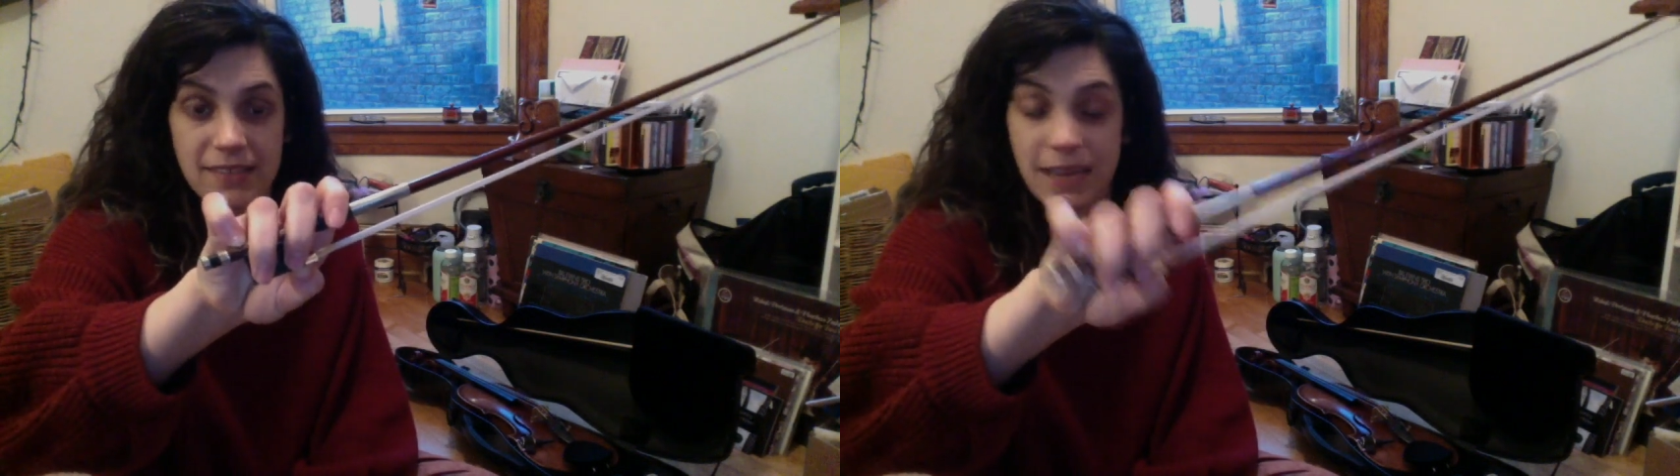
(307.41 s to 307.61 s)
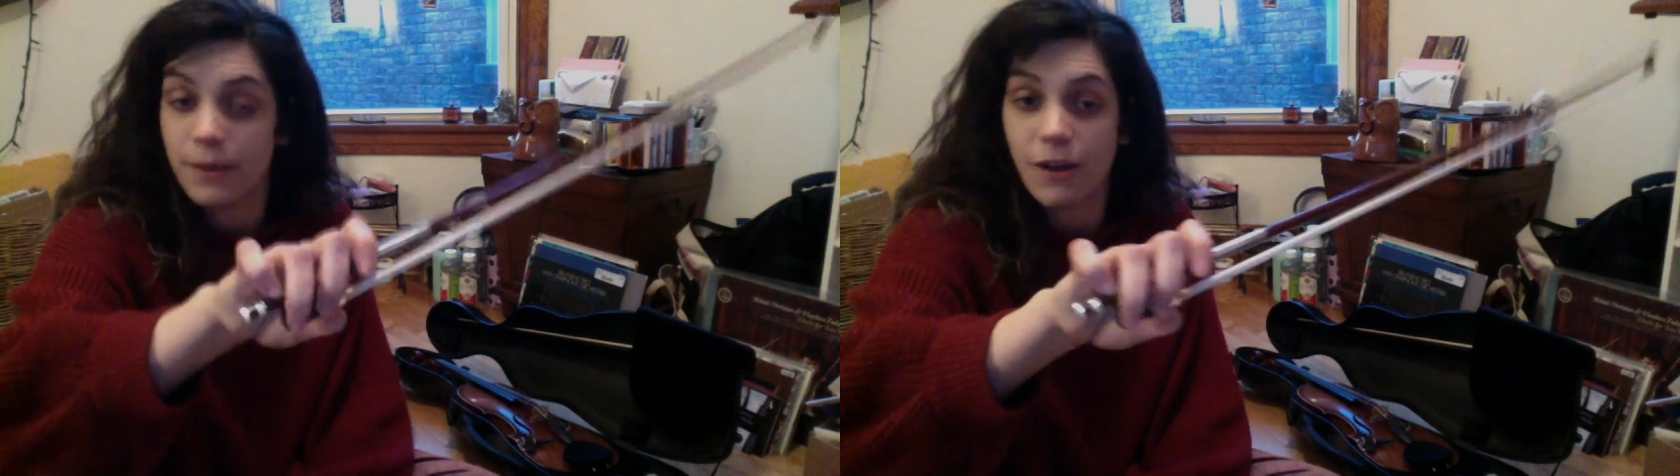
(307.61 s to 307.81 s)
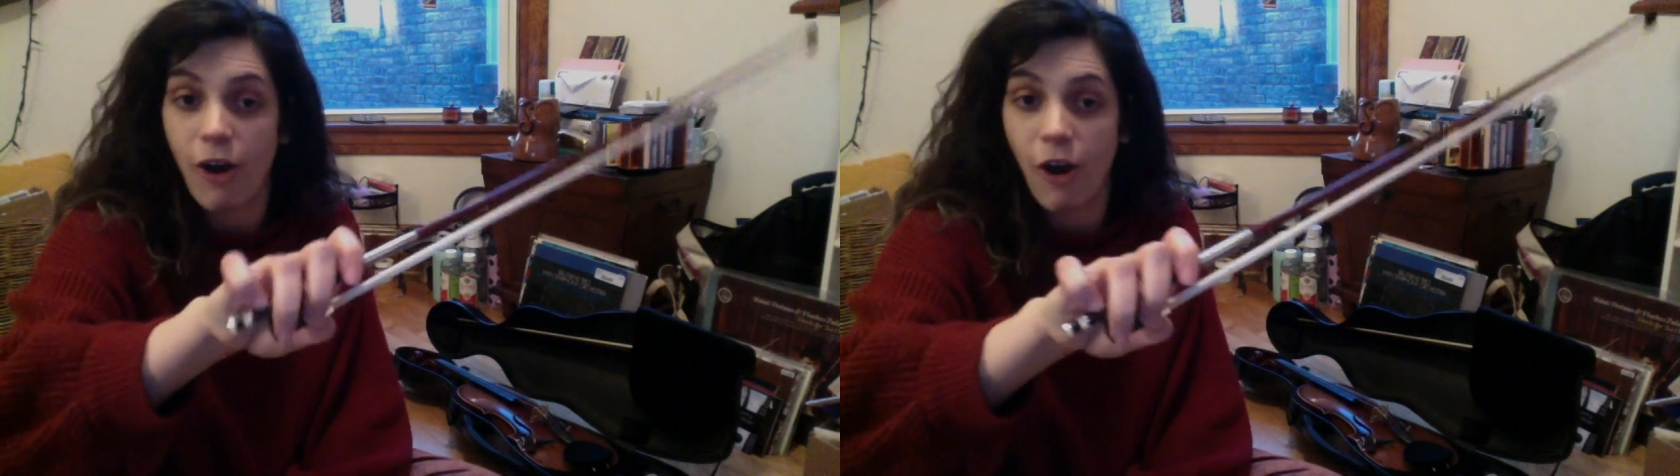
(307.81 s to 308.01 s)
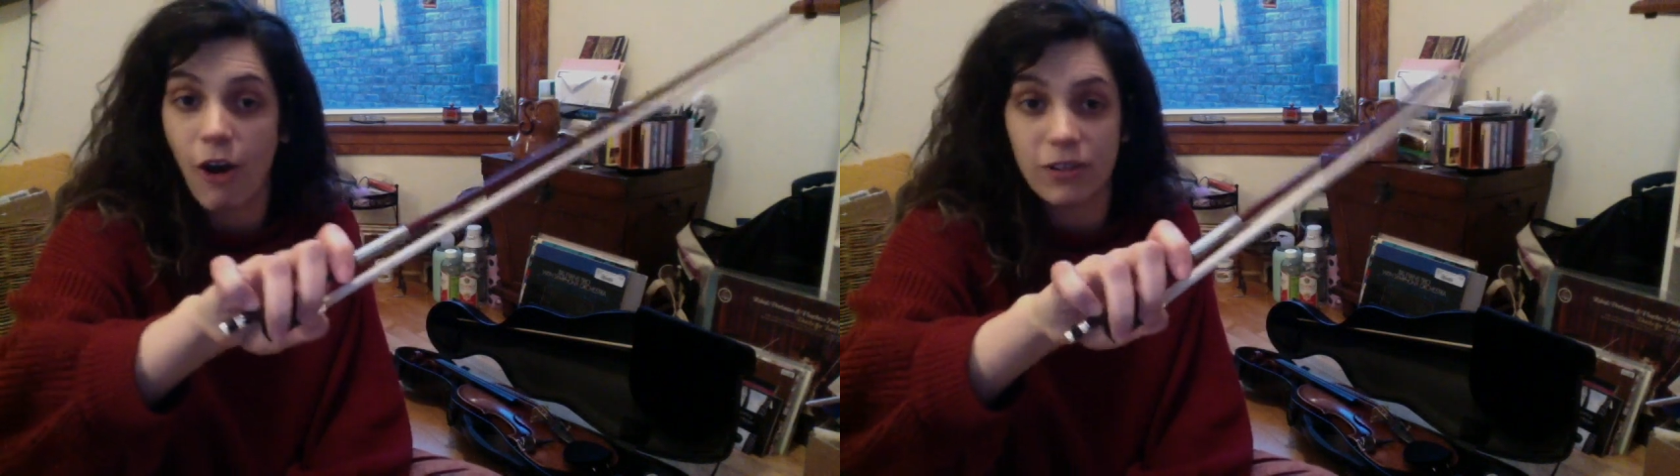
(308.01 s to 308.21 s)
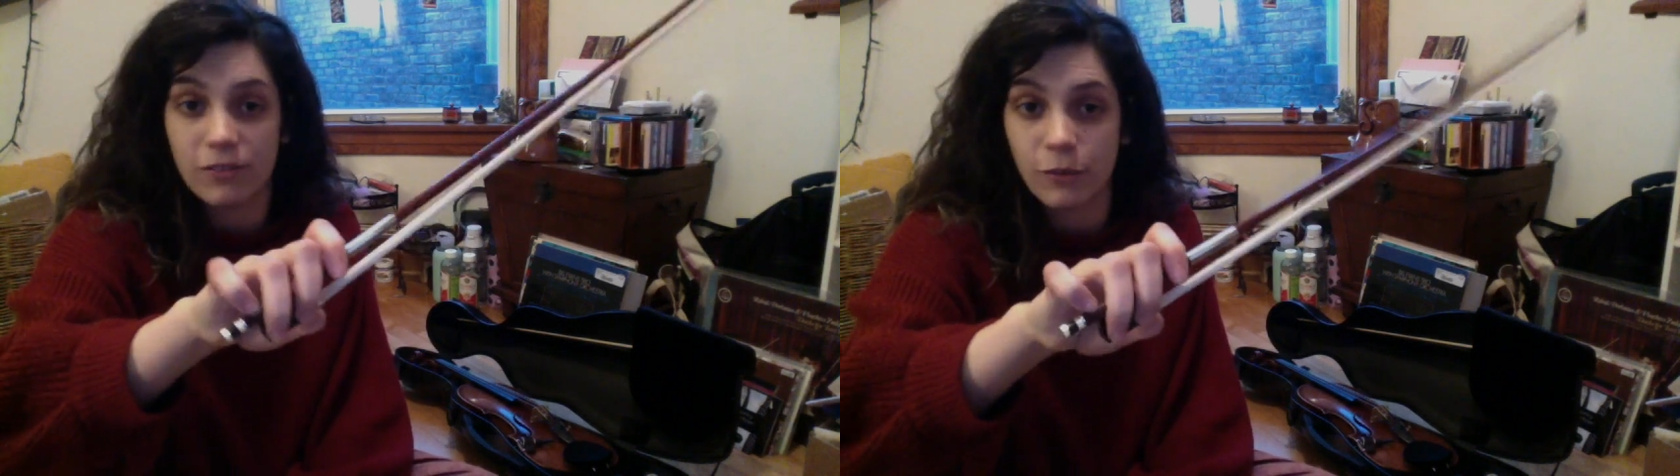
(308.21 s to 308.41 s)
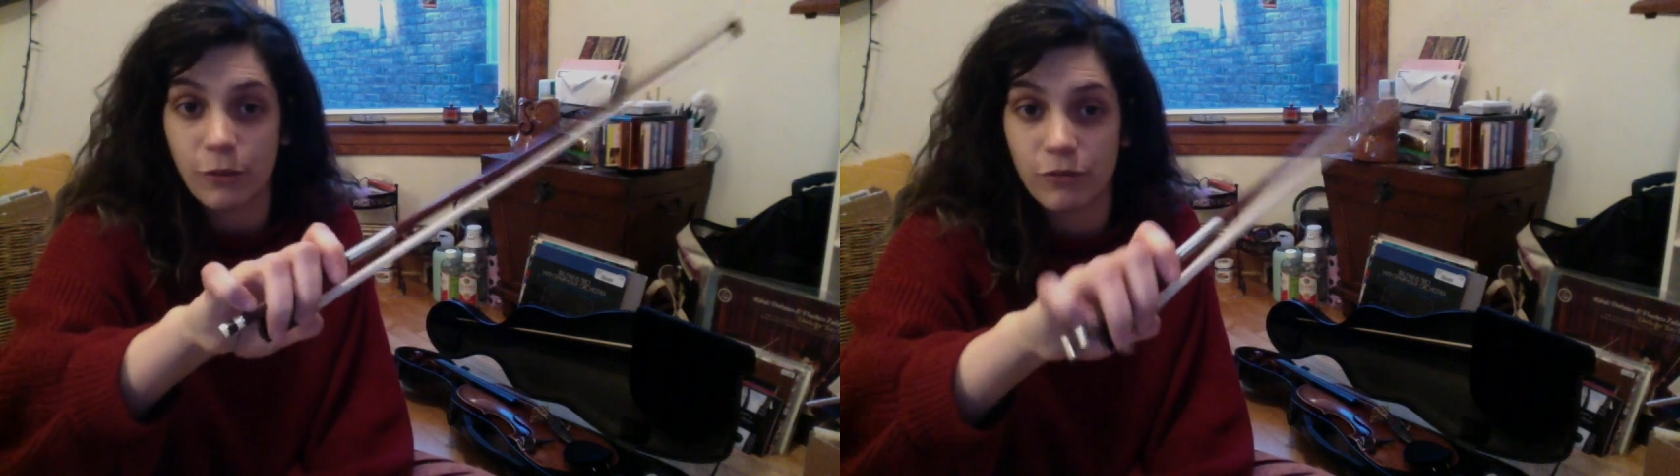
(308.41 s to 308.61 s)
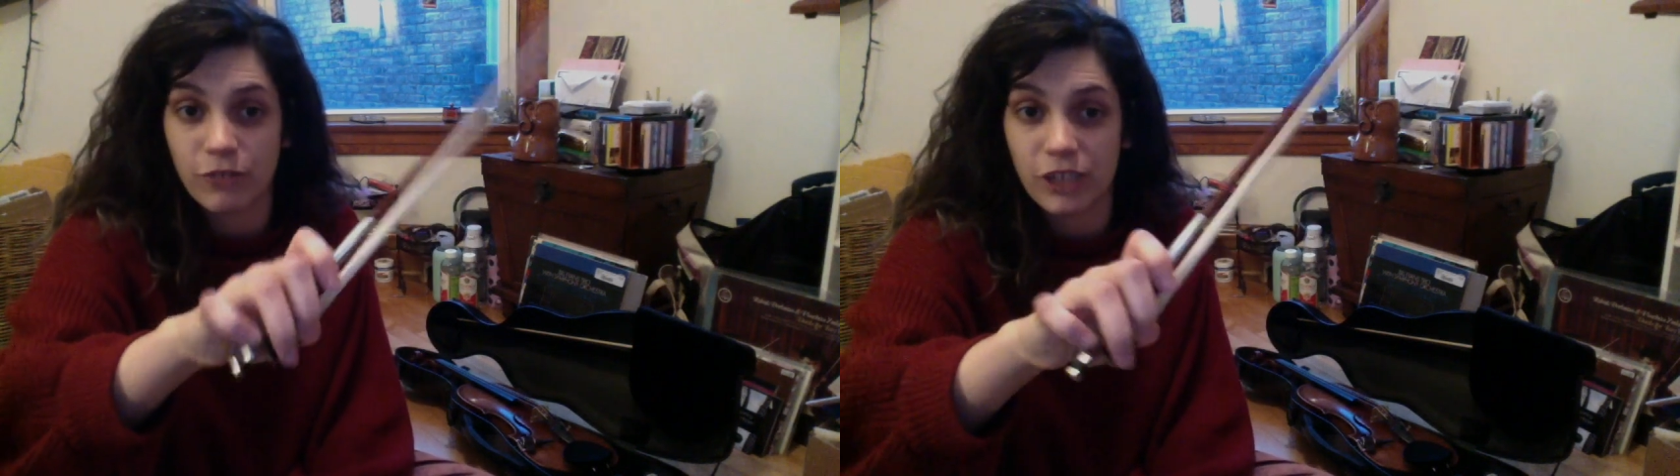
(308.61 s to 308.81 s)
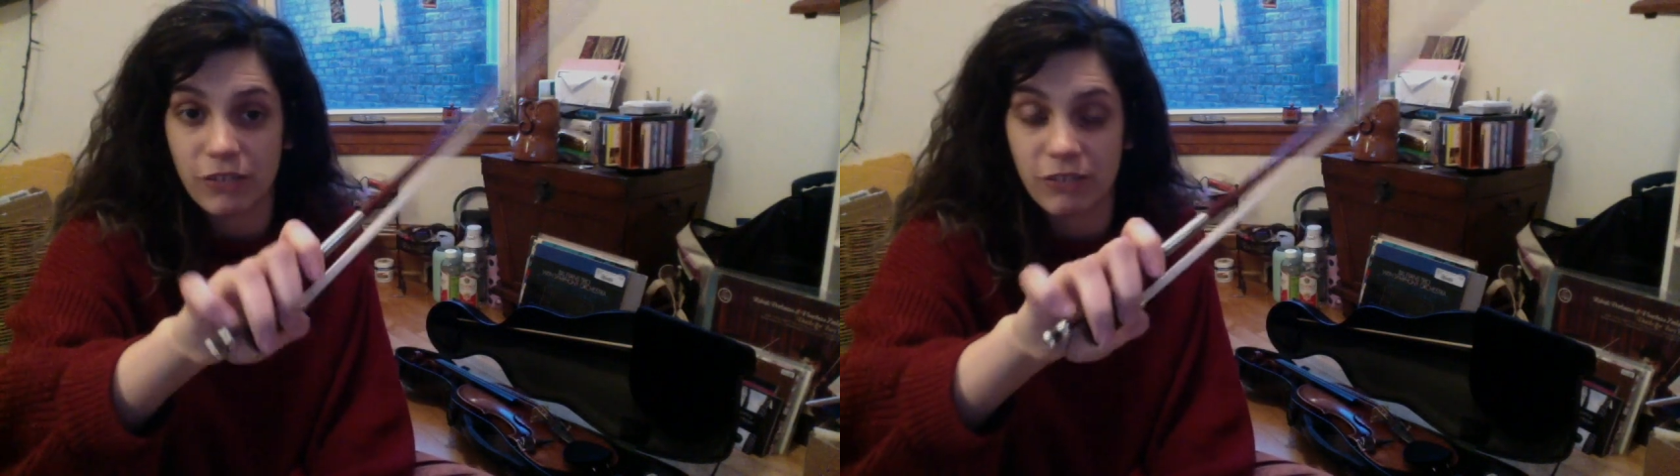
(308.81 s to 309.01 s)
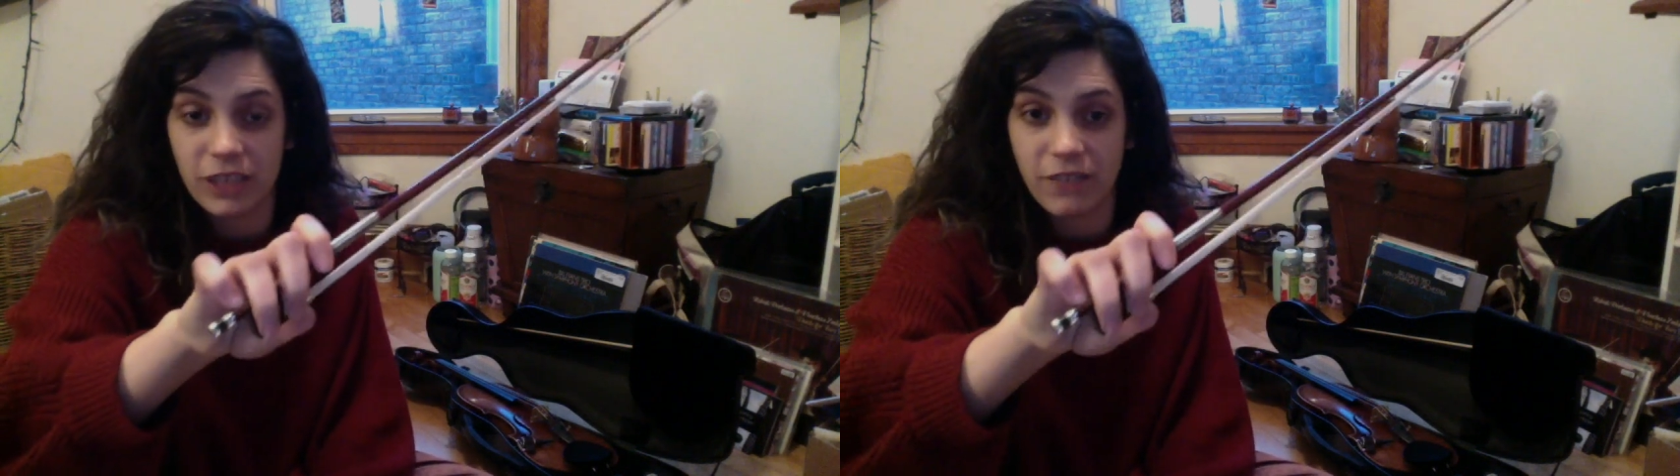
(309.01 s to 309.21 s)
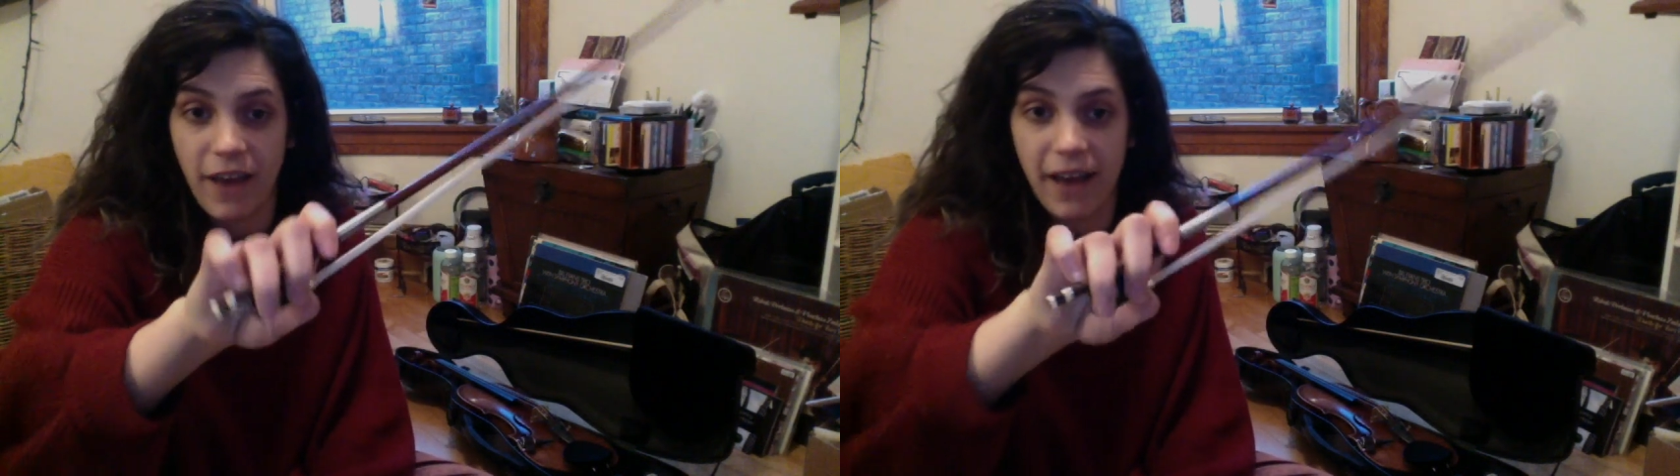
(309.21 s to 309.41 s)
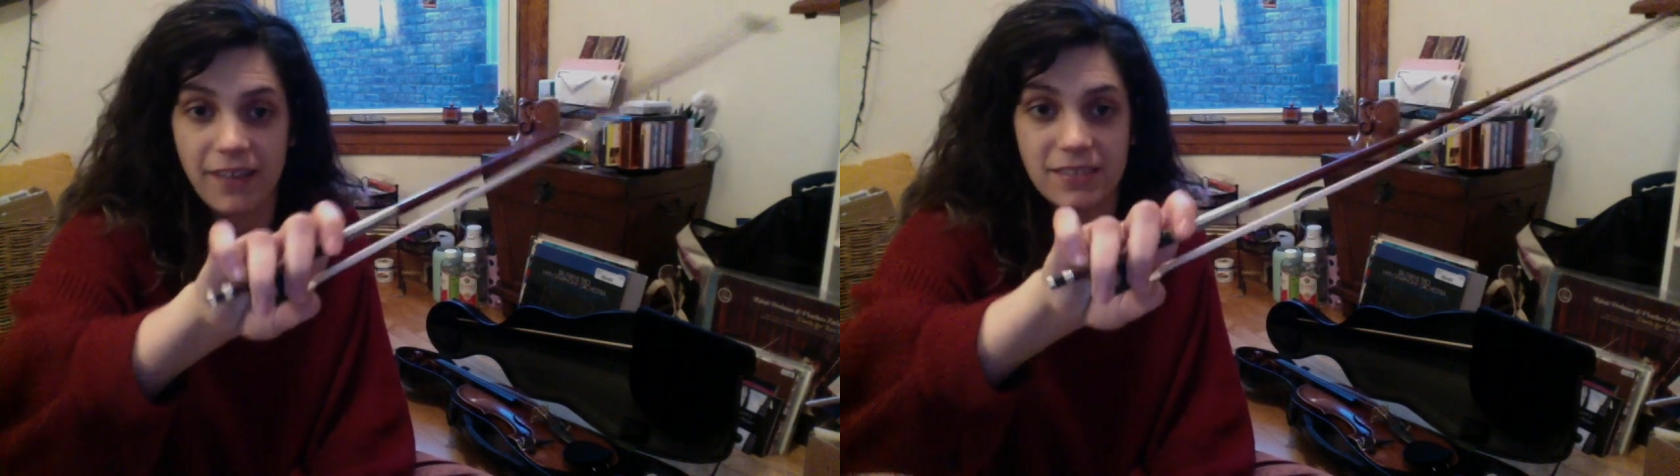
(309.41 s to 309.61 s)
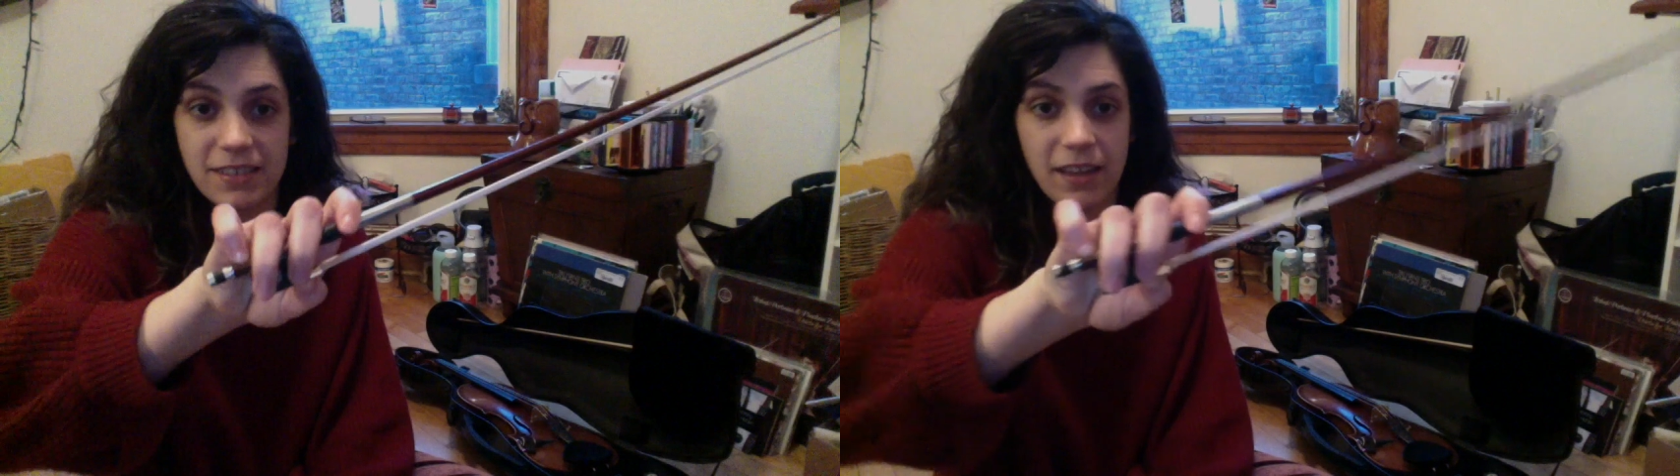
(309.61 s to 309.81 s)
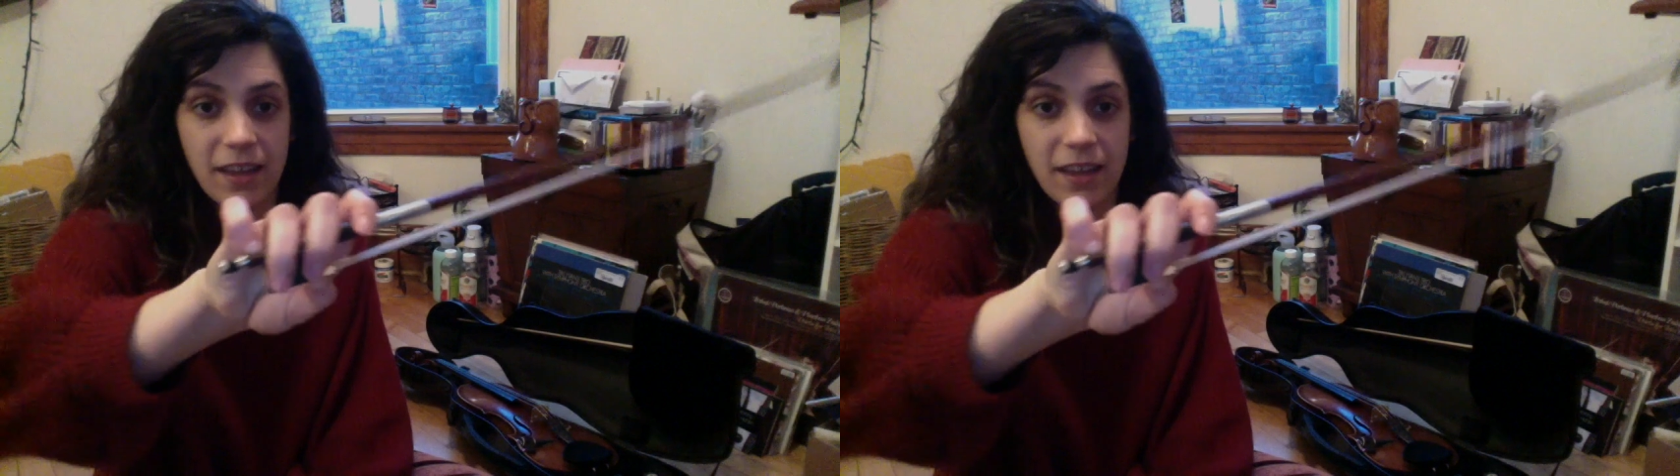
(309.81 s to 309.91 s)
I bet all of you were really, really fast.